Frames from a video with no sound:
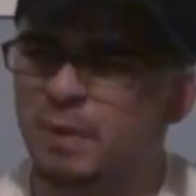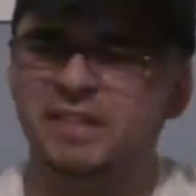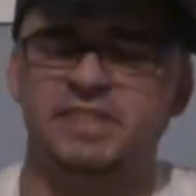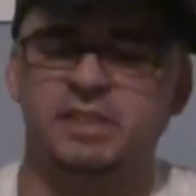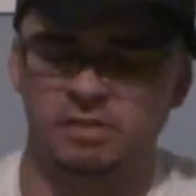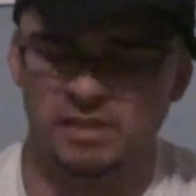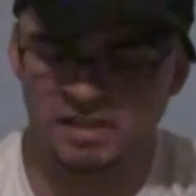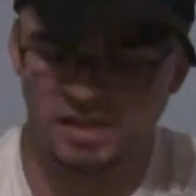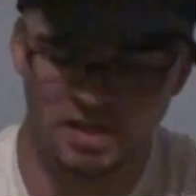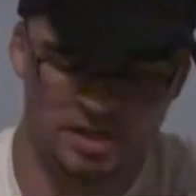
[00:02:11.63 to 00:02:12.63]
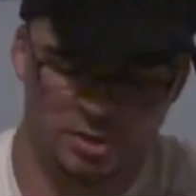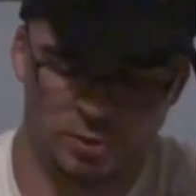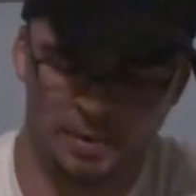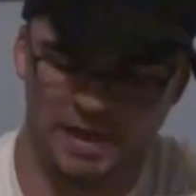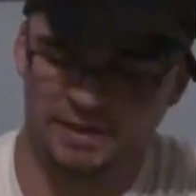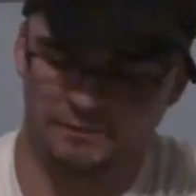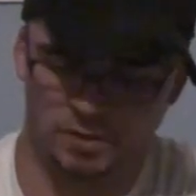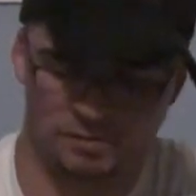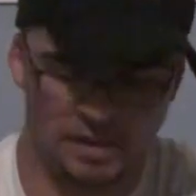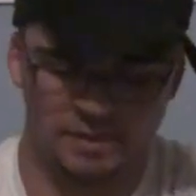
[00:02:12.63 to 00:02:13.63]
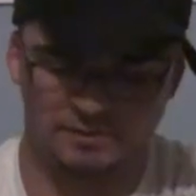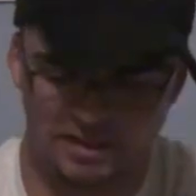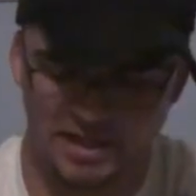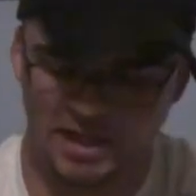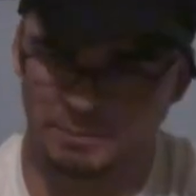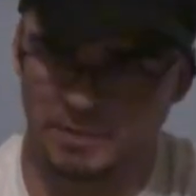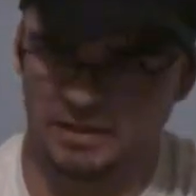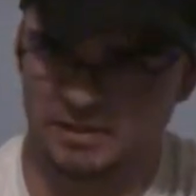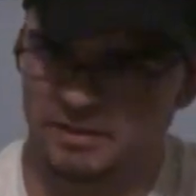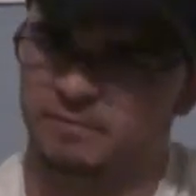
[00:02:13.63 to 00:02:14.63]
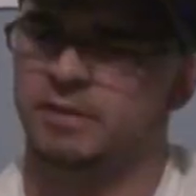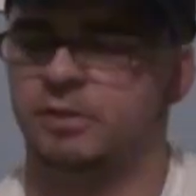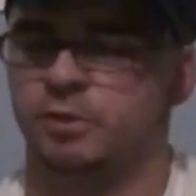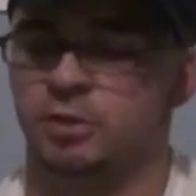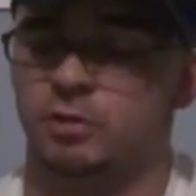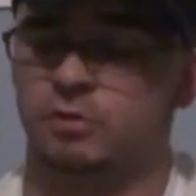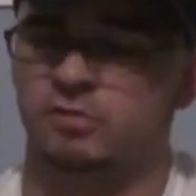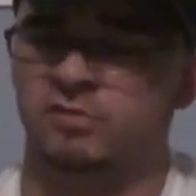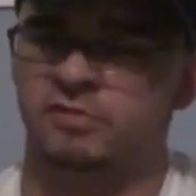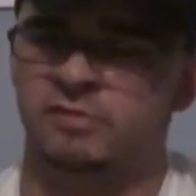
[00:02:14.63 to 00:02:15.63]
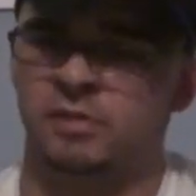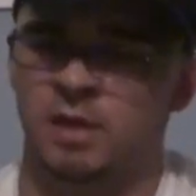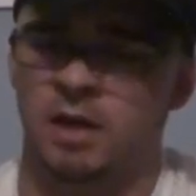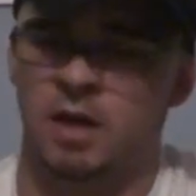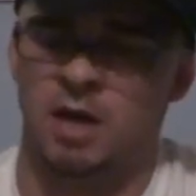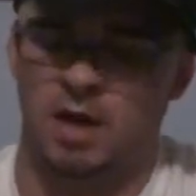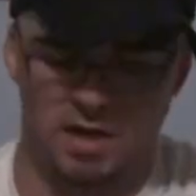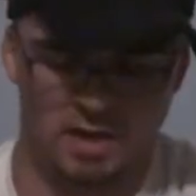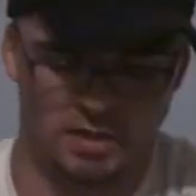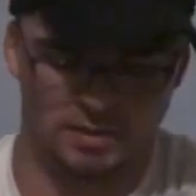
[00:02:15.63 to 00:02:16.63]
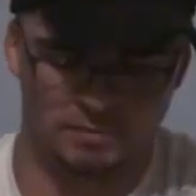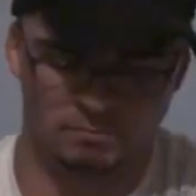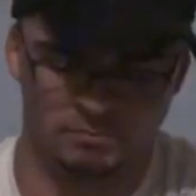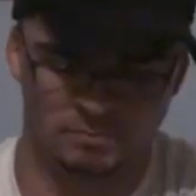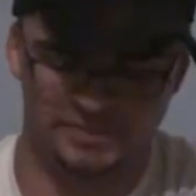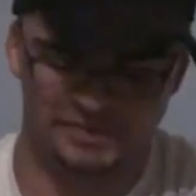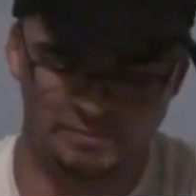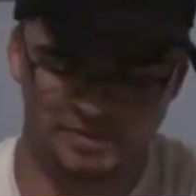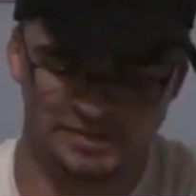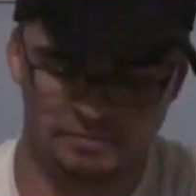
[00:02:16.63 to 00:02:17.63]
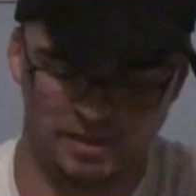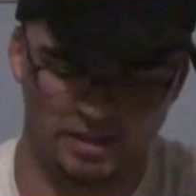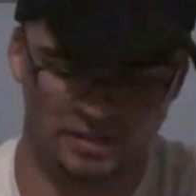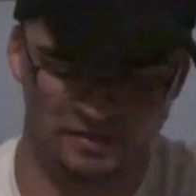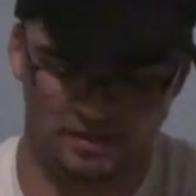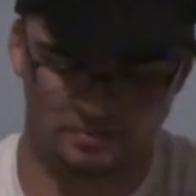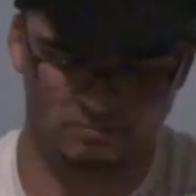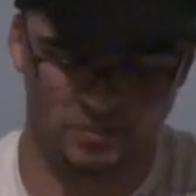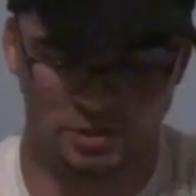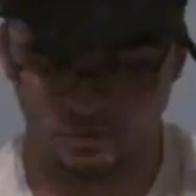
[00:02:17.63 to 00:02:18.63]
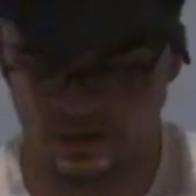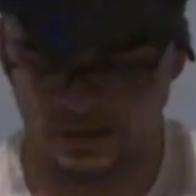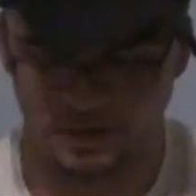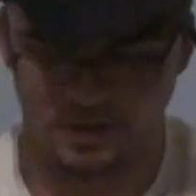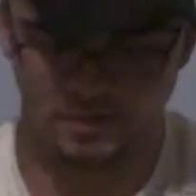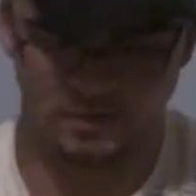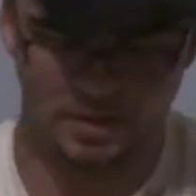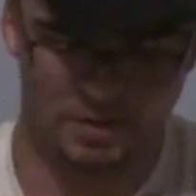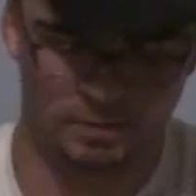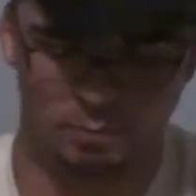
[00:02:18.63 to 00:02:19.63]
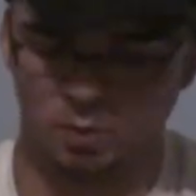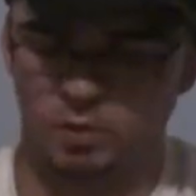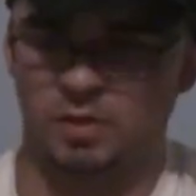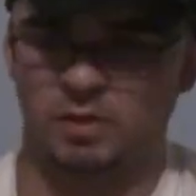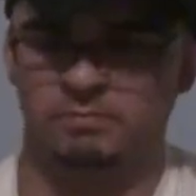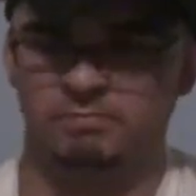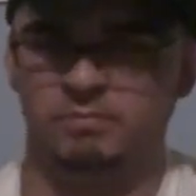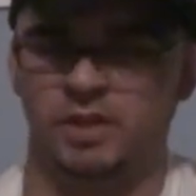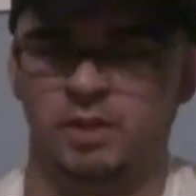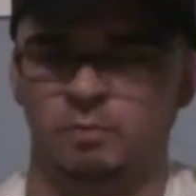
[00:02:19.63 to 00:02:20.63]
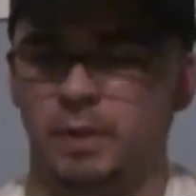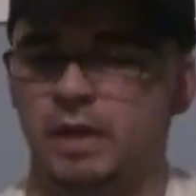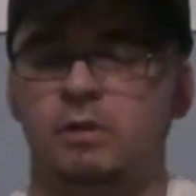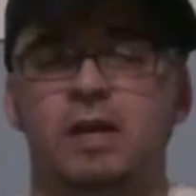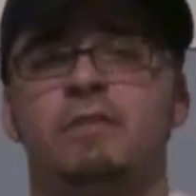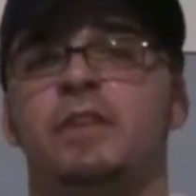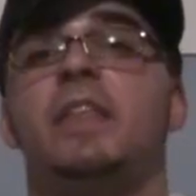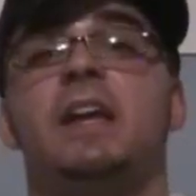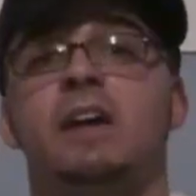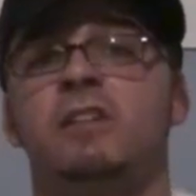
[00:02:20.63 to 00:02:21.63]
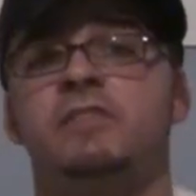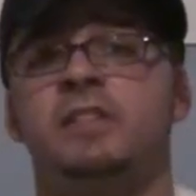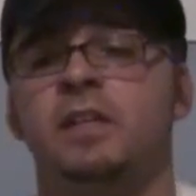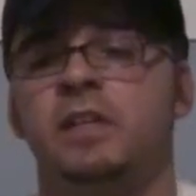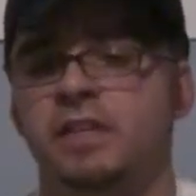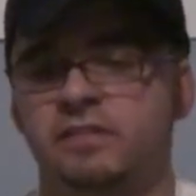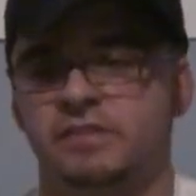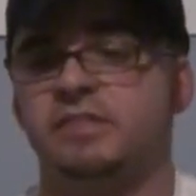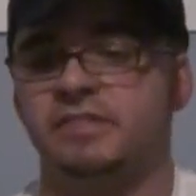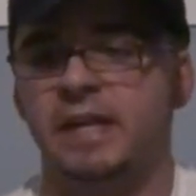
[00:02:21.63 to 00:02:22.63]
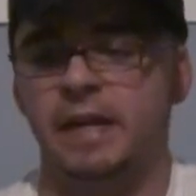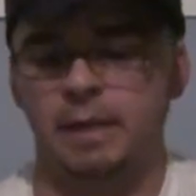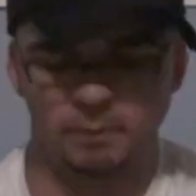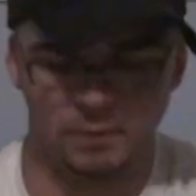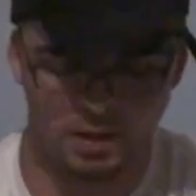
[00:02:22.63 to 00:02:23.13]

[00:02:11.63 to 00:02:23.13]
Basically, you're paying for a lighter frame and different internals. Some of the similarities are the trigger, the board, barrel, everything else is the same.